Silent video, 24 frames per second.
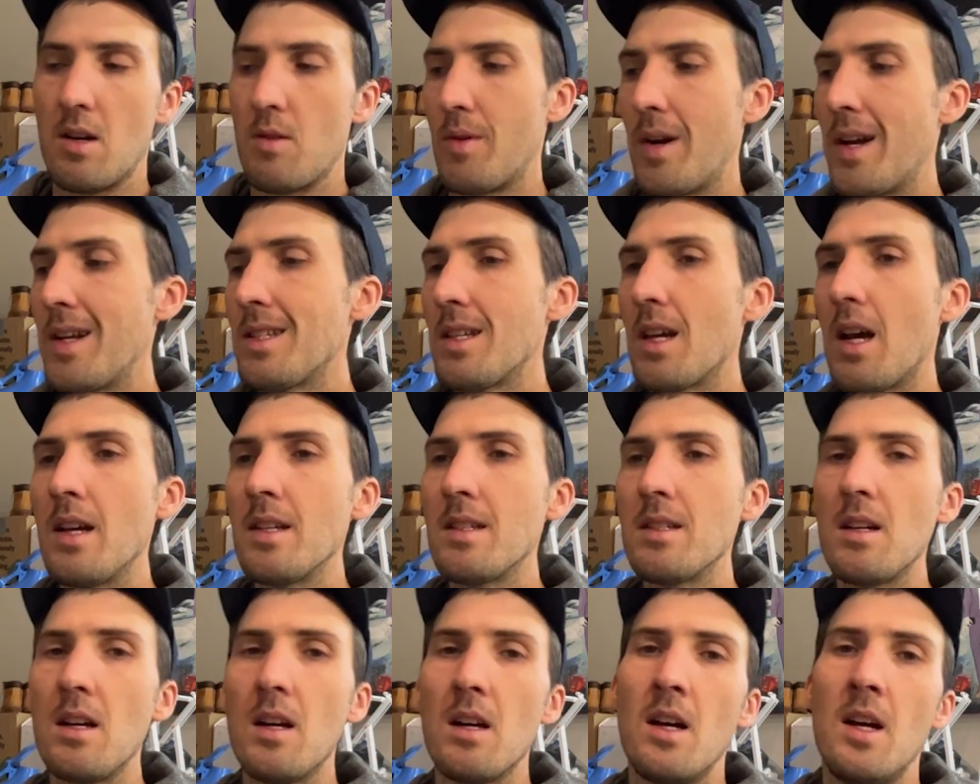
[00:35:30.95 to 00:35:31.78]
When I
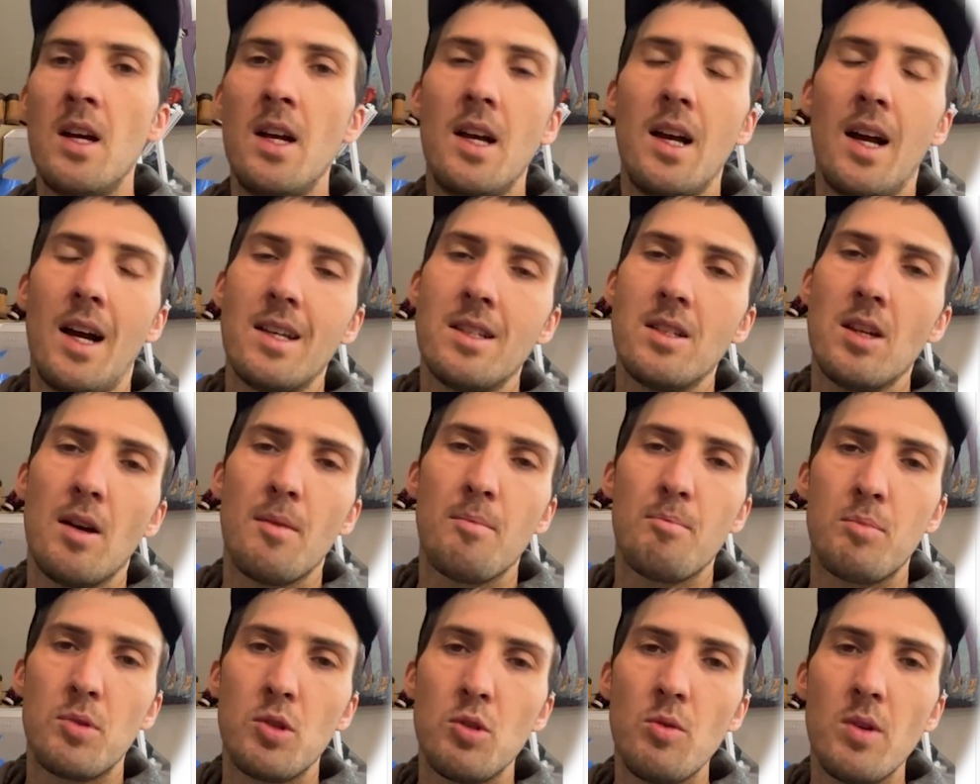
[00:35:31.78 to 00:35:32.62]
saw a
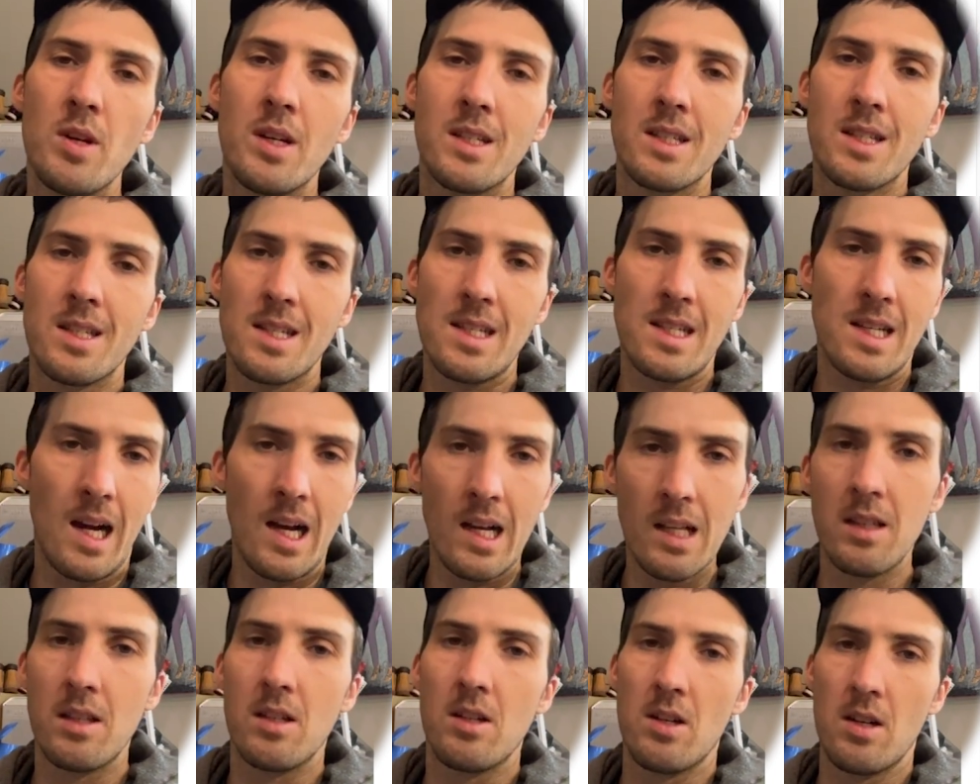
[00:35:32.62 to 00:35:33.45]
Buick
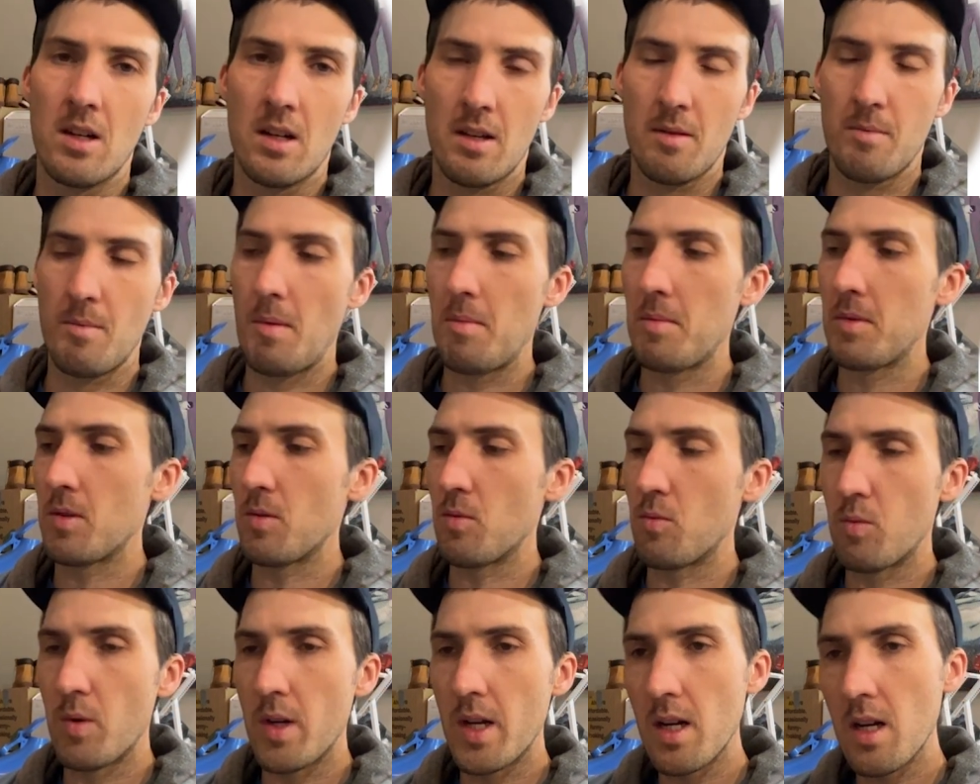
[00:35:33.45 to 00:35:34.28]
Skylark, remember the
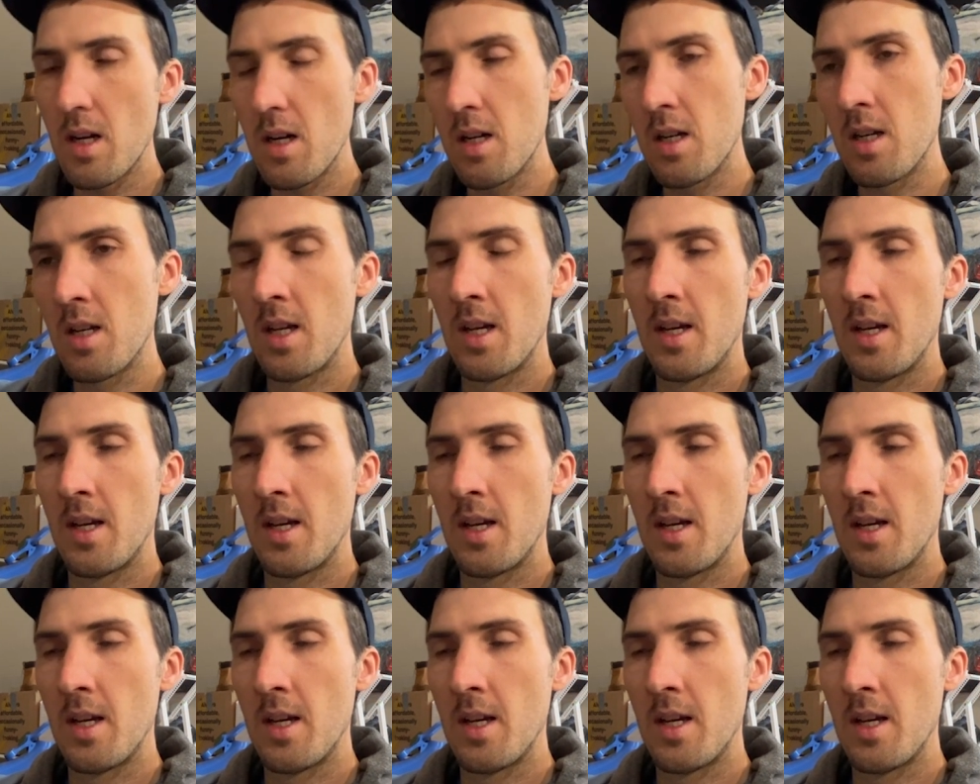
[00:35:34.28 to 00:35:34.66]
weird